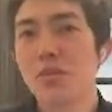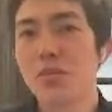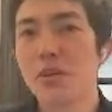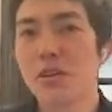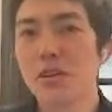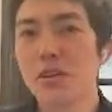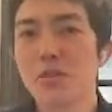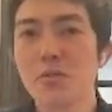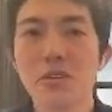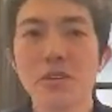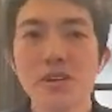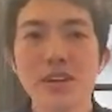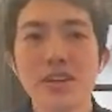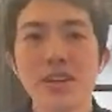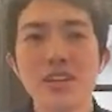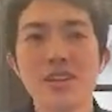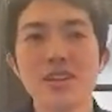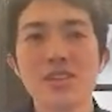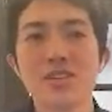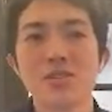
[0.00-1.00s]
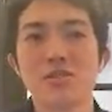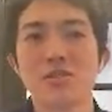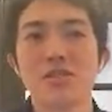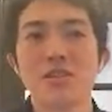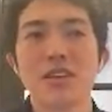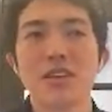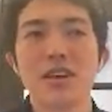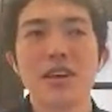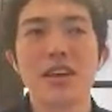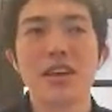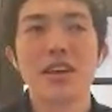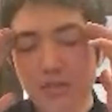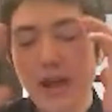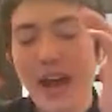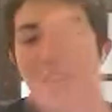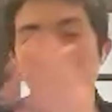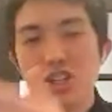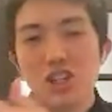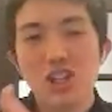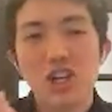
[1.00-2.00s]
point queries or like
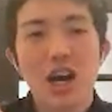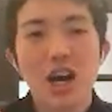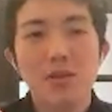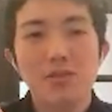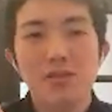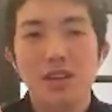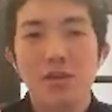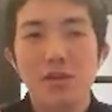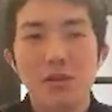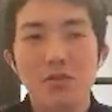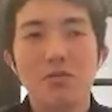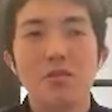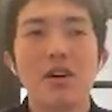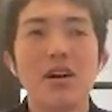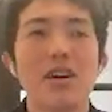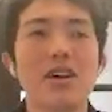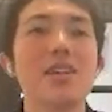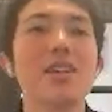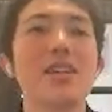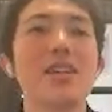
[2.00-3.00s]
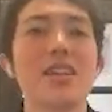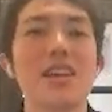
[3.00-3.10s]
batch jobs that would run.